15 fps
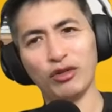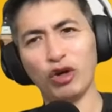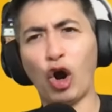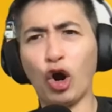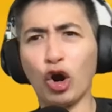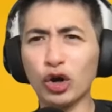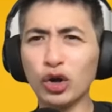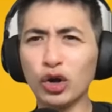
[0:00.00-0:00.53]

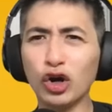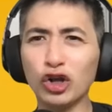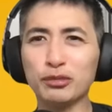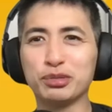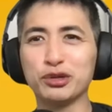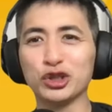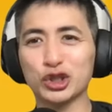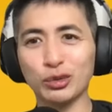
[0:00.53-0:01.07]
Arnold,
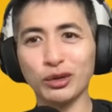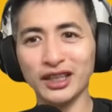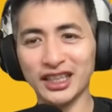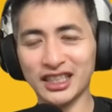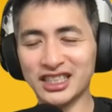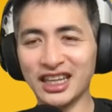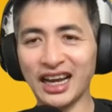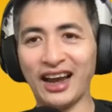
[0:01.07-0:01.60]
Bruce
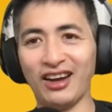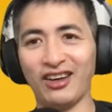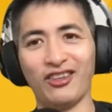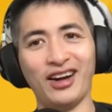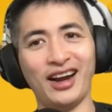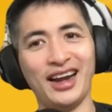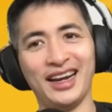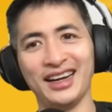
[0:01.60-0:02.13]
Willis style,
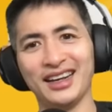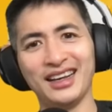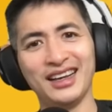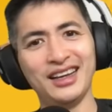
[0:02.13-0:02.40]
right?